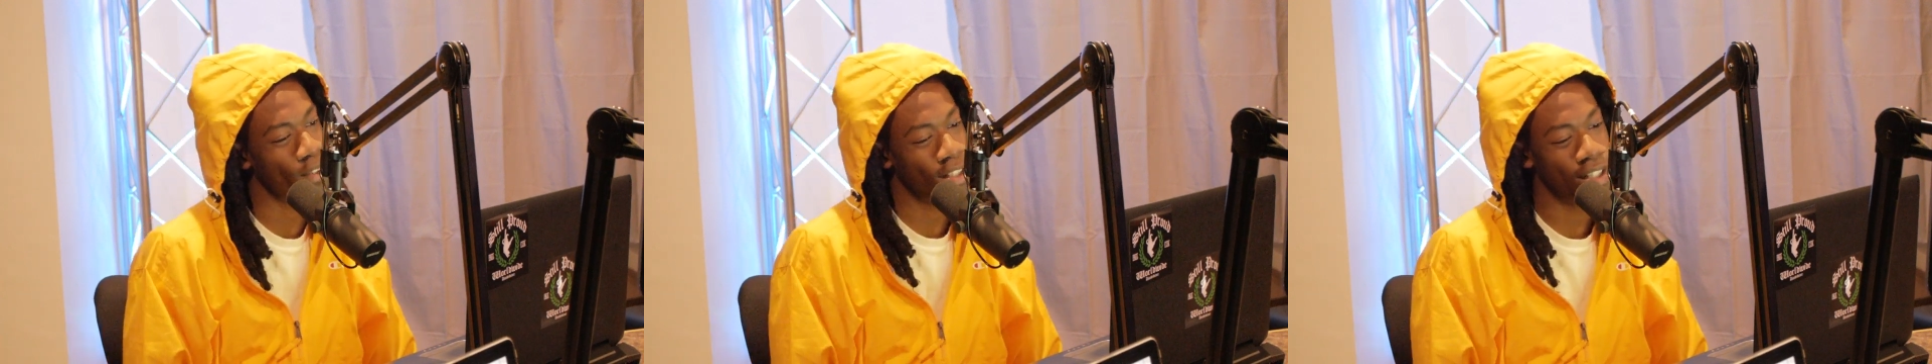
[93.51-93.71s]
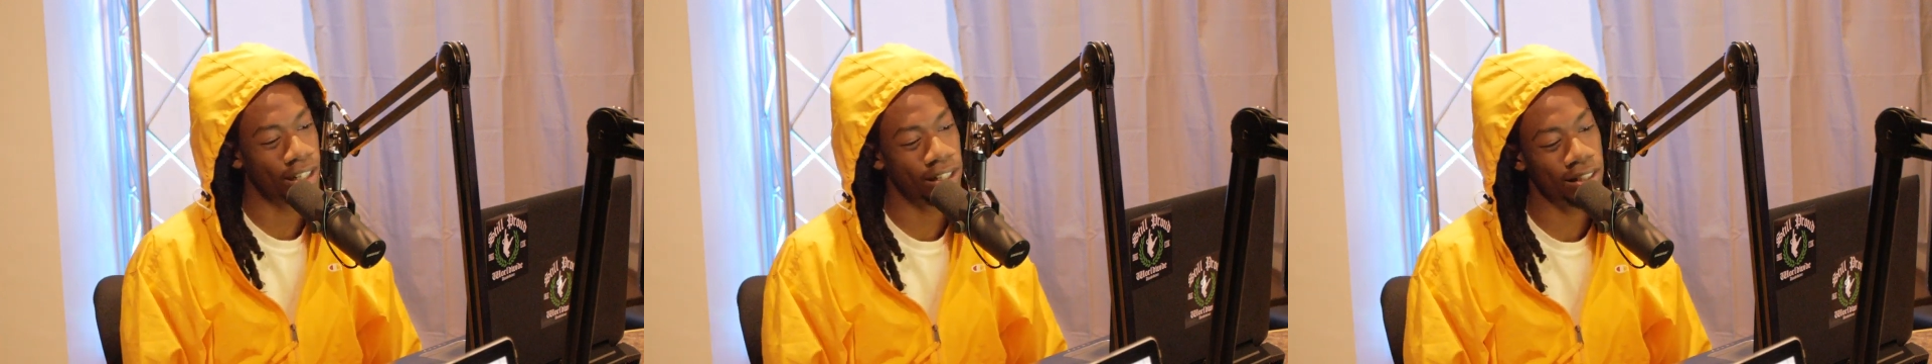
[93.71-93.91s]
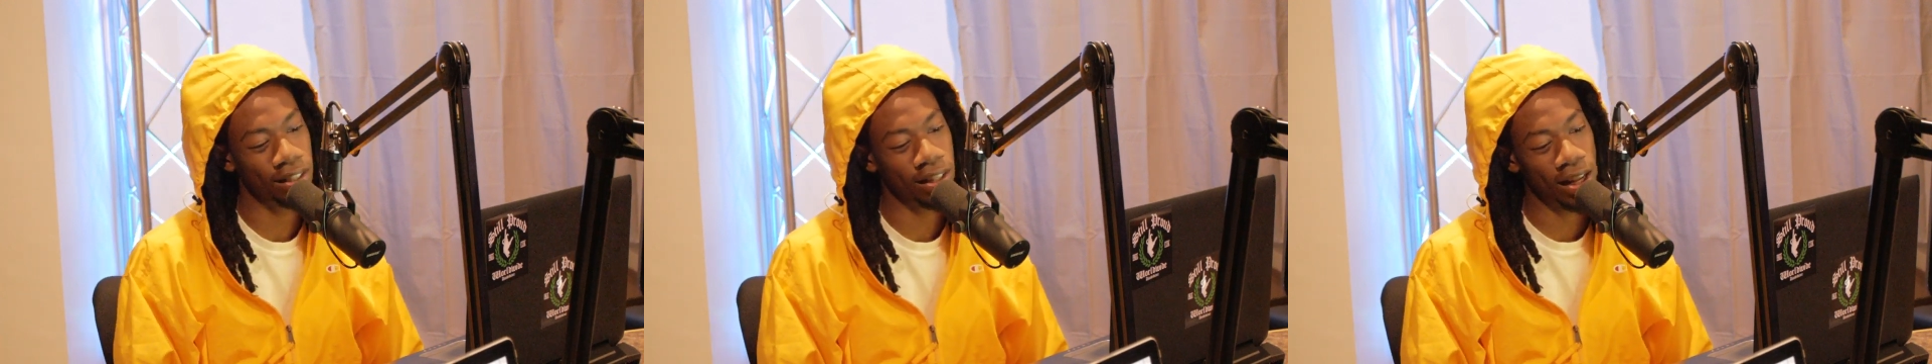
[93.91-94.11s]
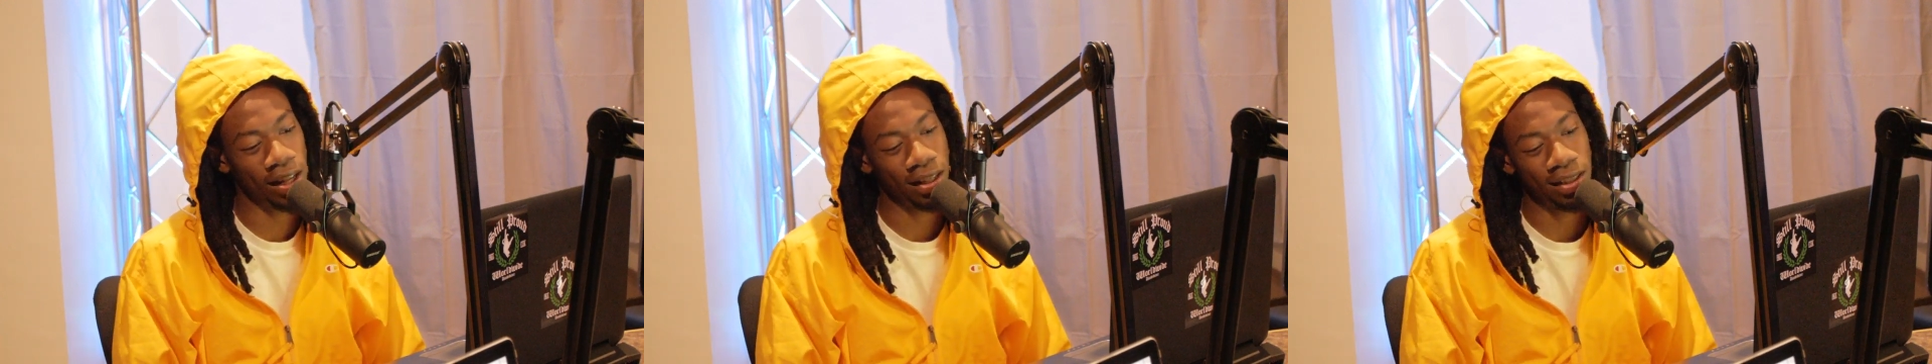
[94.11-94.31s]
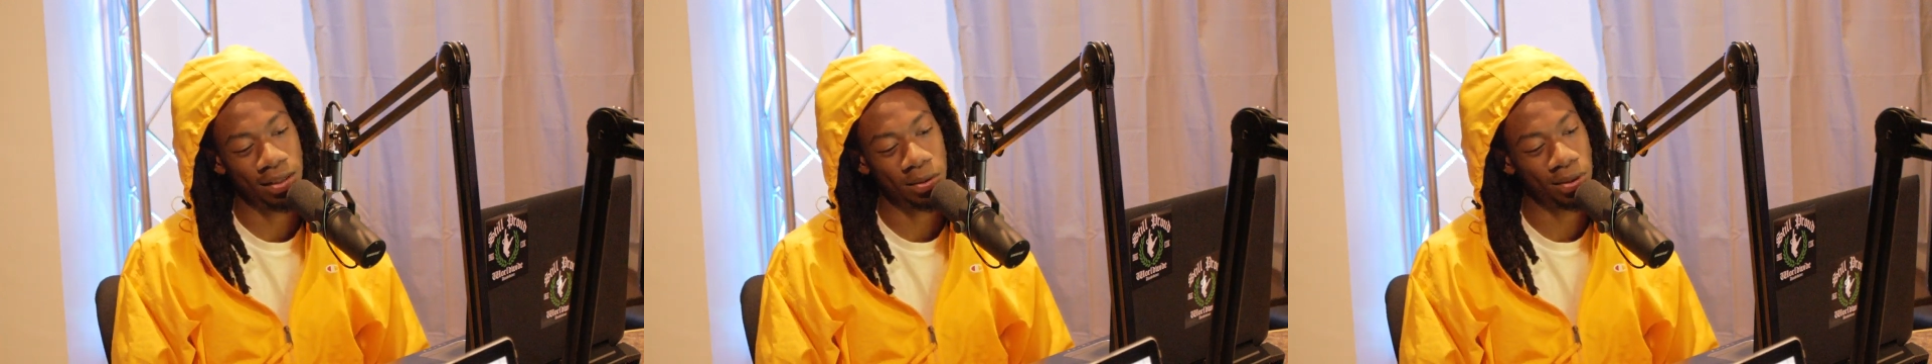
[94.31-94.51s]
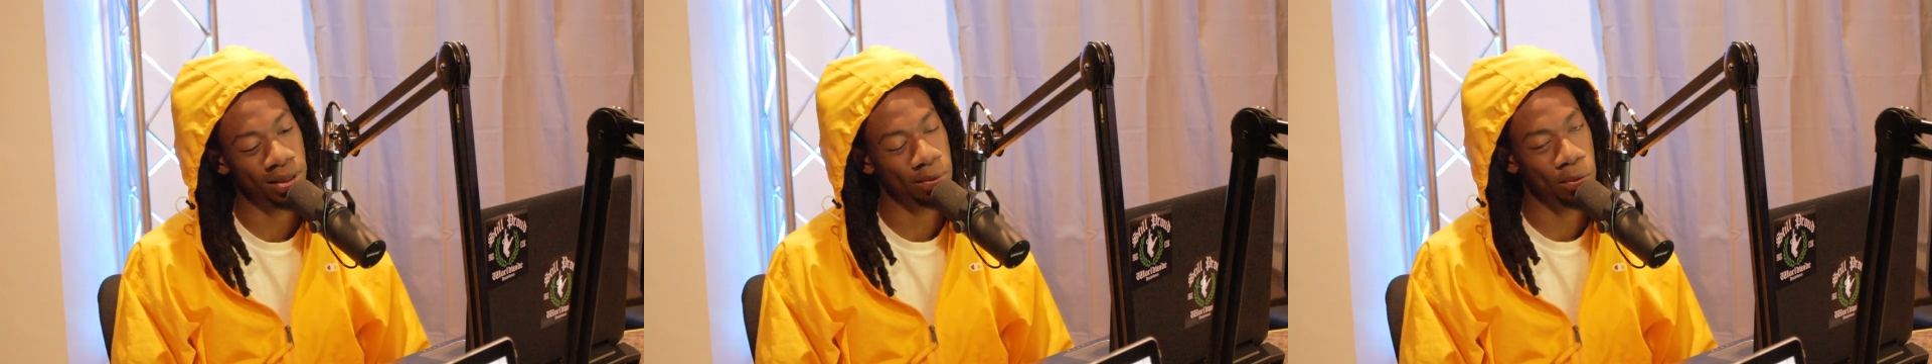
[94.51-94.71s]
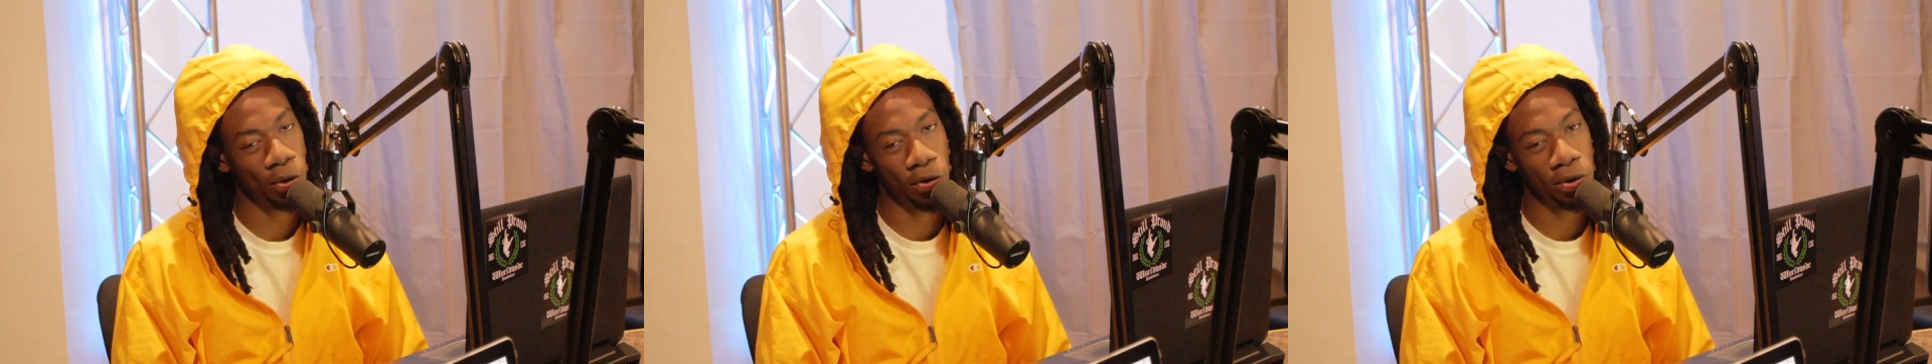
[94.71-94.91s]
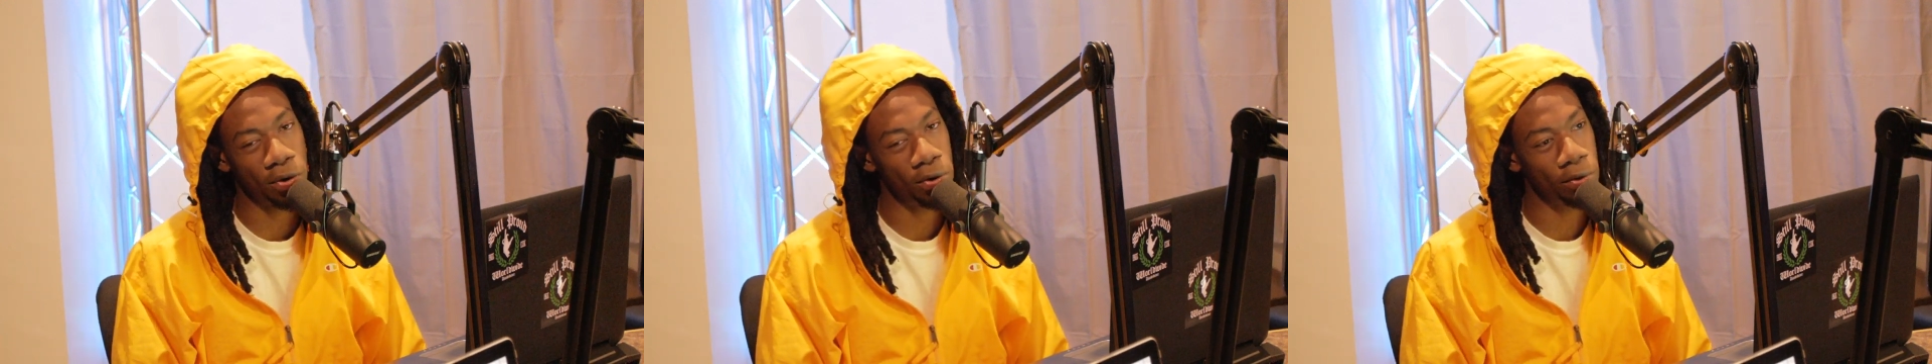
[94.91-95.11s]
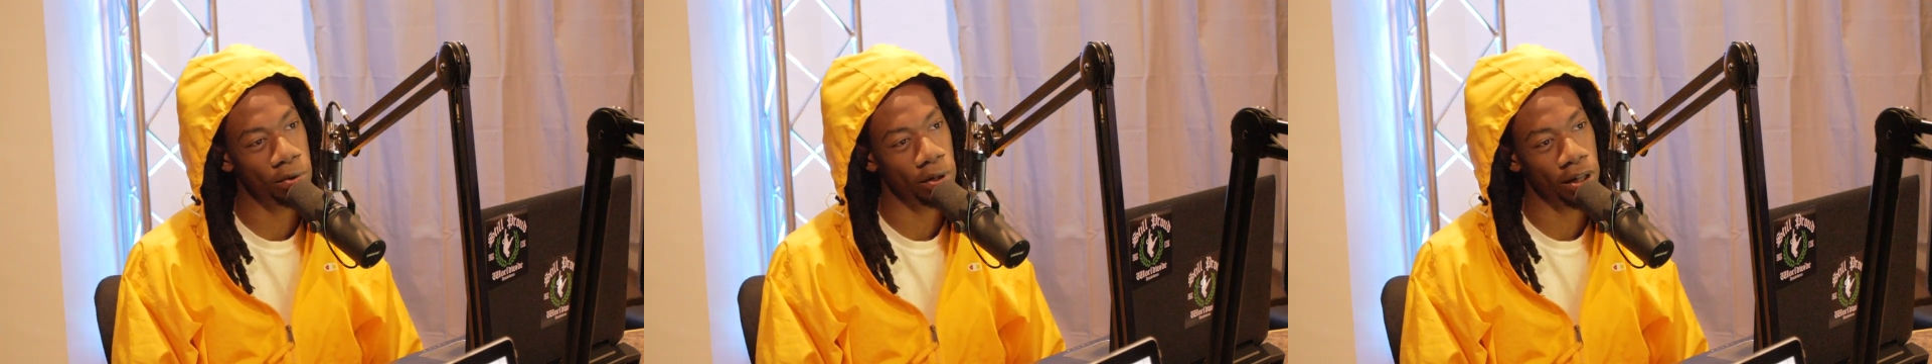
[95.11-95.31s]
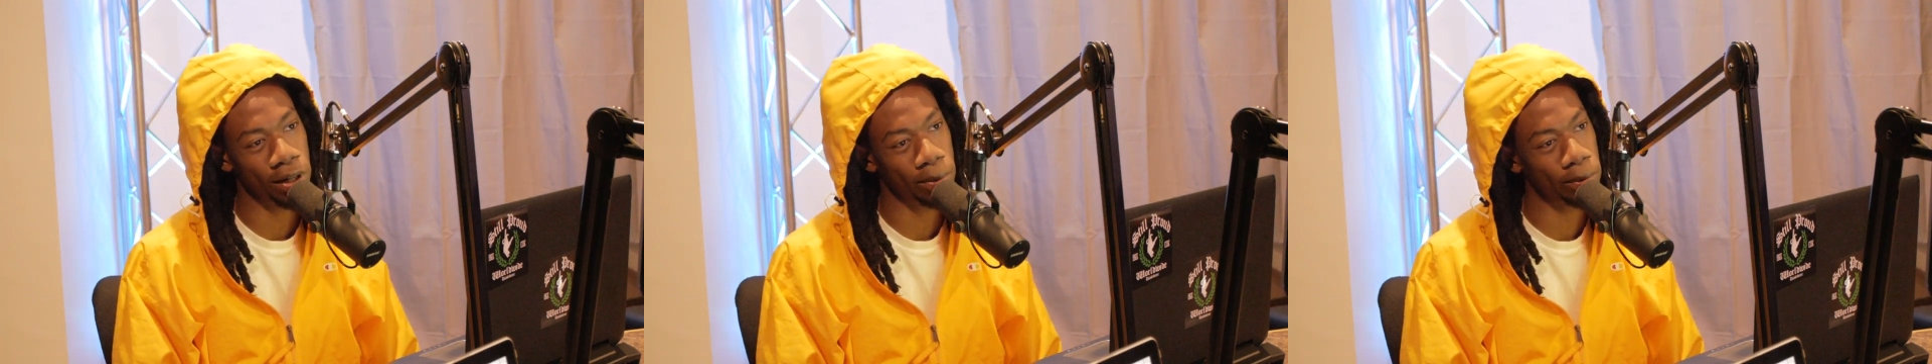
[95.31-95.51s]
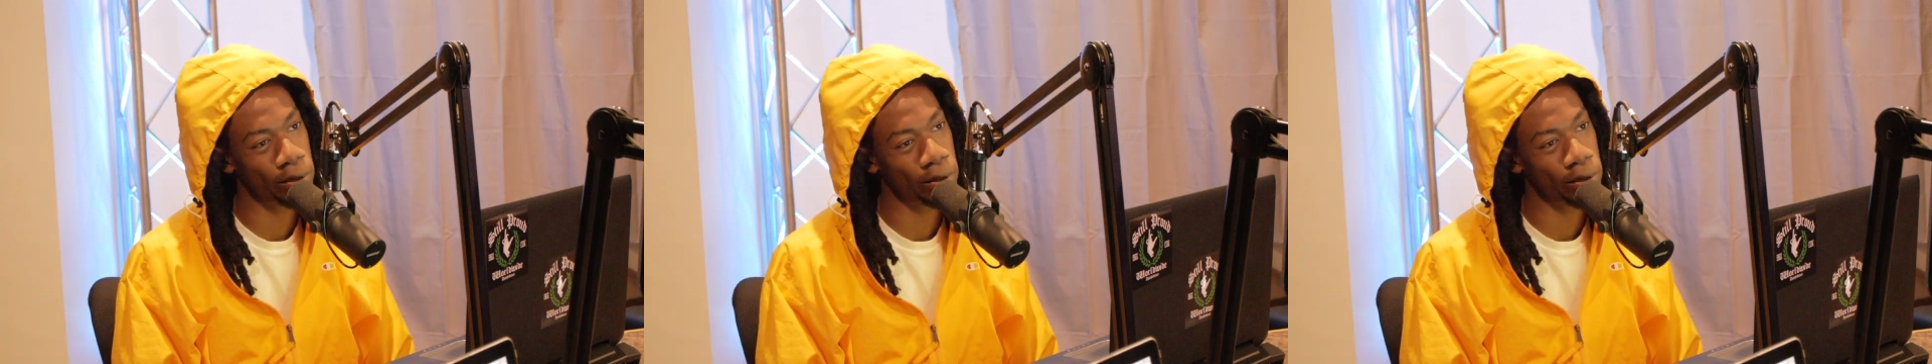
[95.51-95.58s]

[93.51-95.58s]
Then other than that, it's more homework,